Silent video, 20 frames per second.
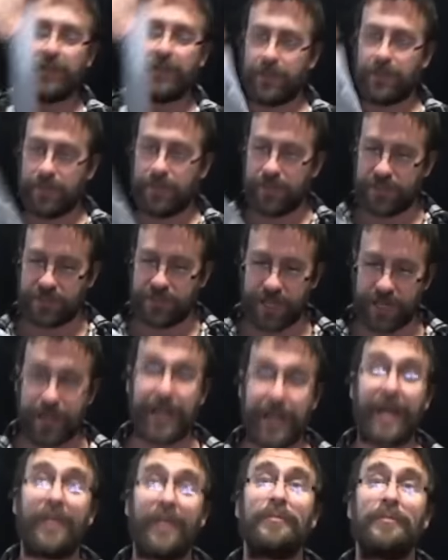let's check it
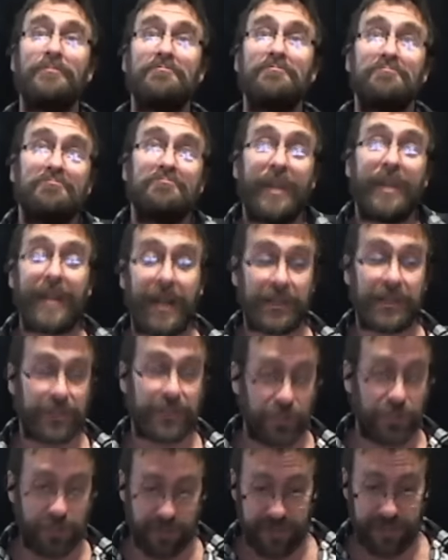out. Why not?
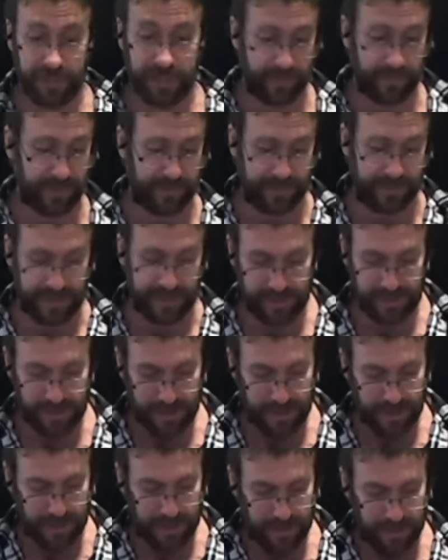Since you're here with me.
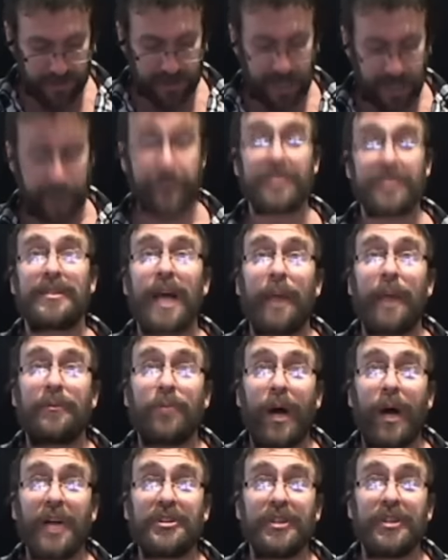You haven't stopped
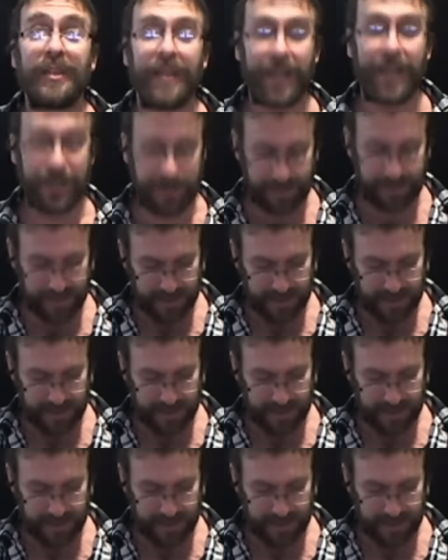watching yet. Let's